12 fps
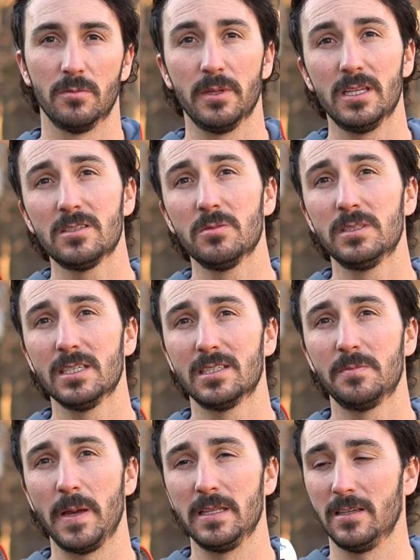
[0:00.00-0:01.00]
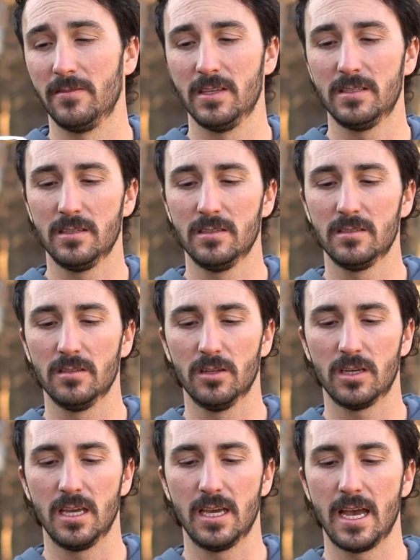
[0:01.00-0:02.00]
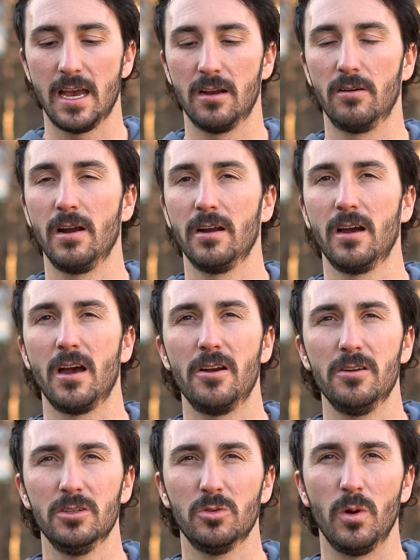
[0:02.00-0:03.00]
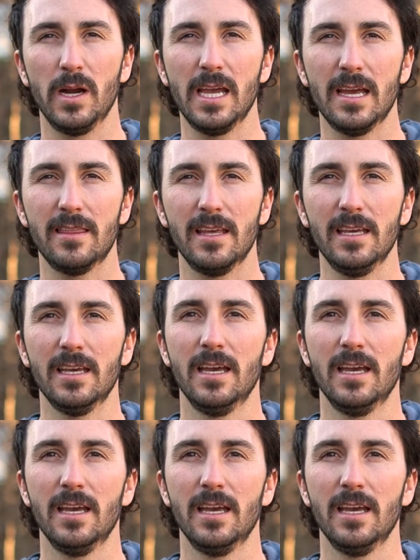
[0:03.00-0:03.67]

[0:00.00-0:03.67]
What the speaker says: But this one's expensive. This is looking at around 120, I think,